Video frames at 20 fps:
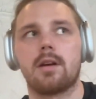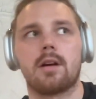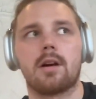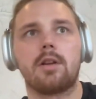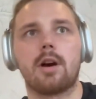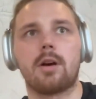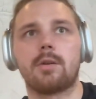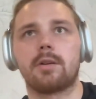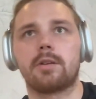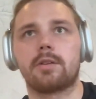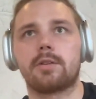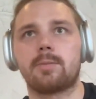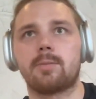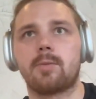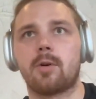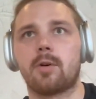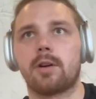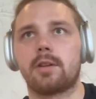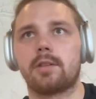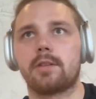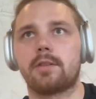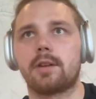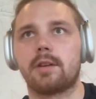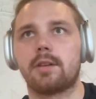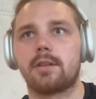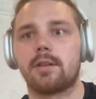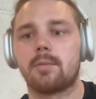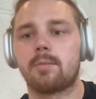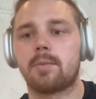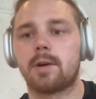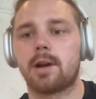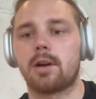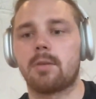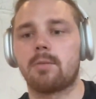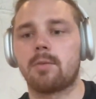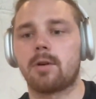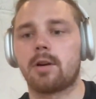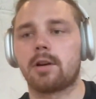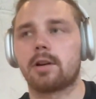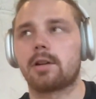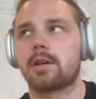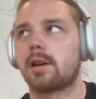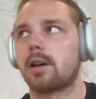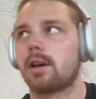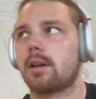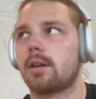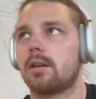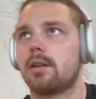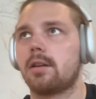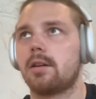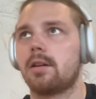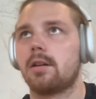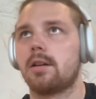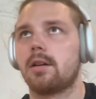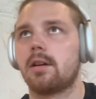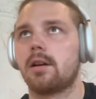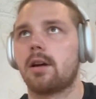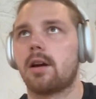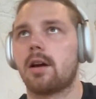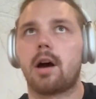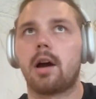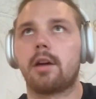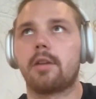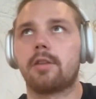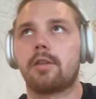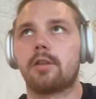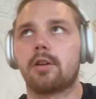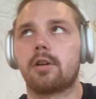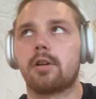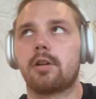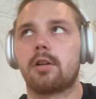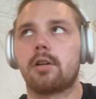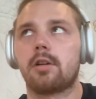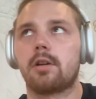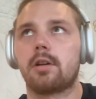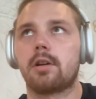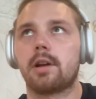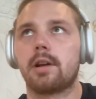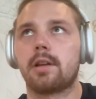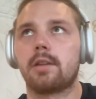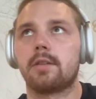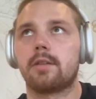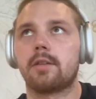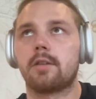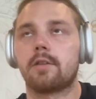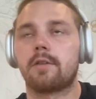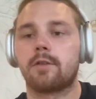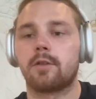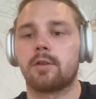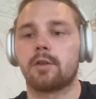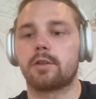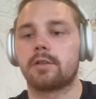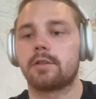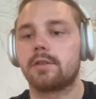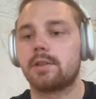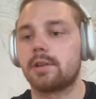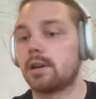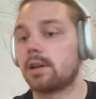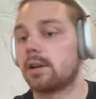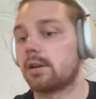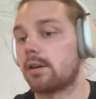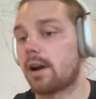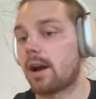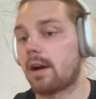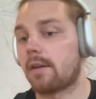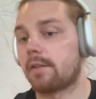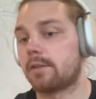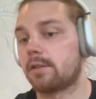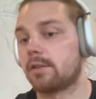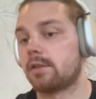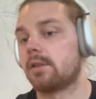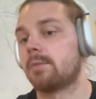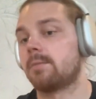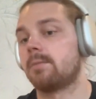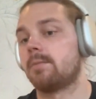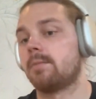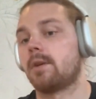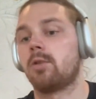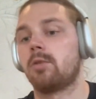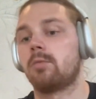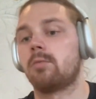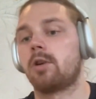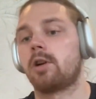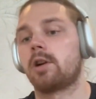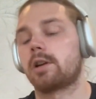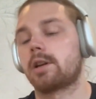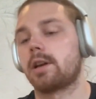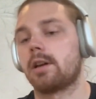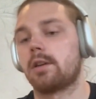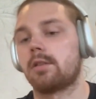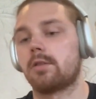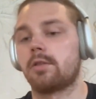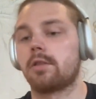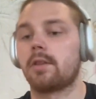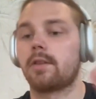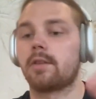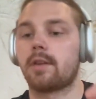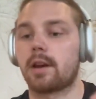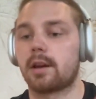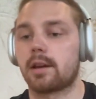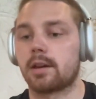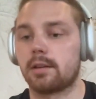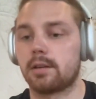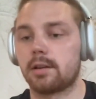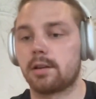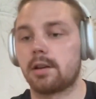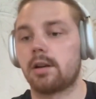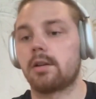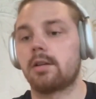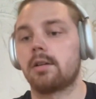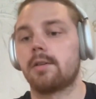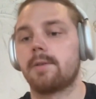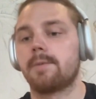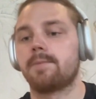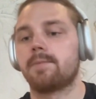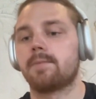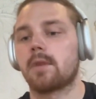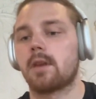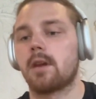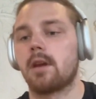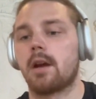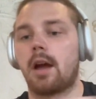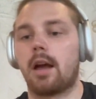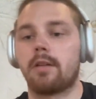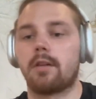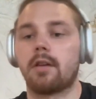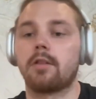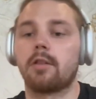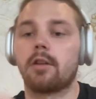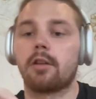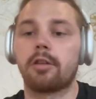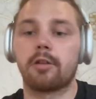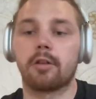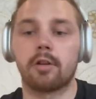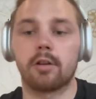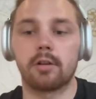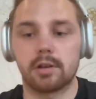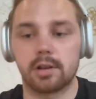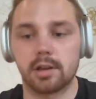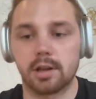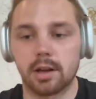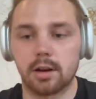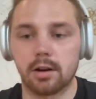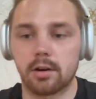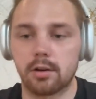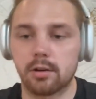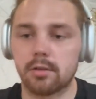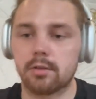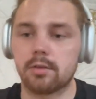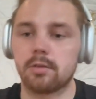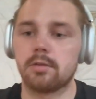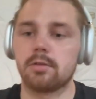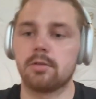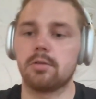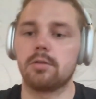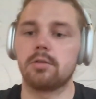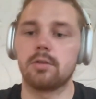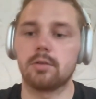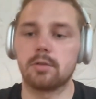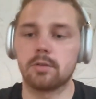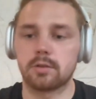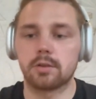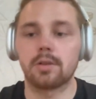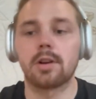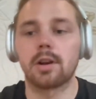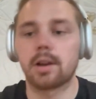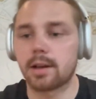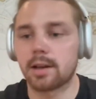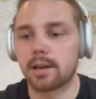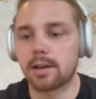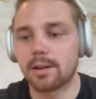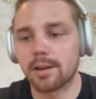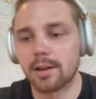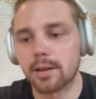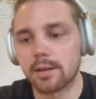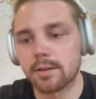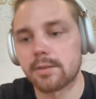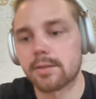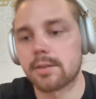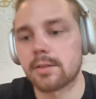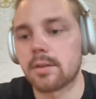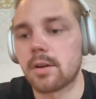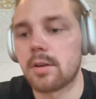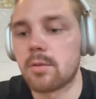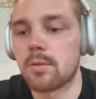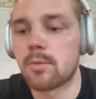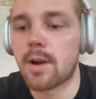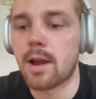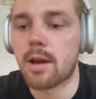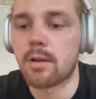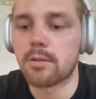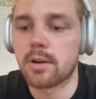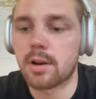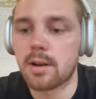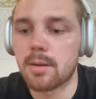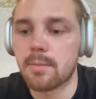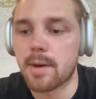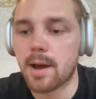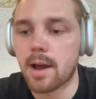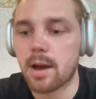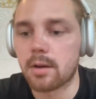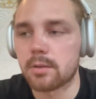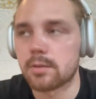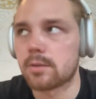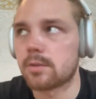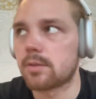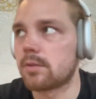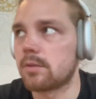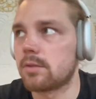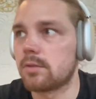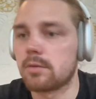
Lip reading: lowest point in the bear market, either in the first year after the bull market or the second year. And then the third year usually is around and about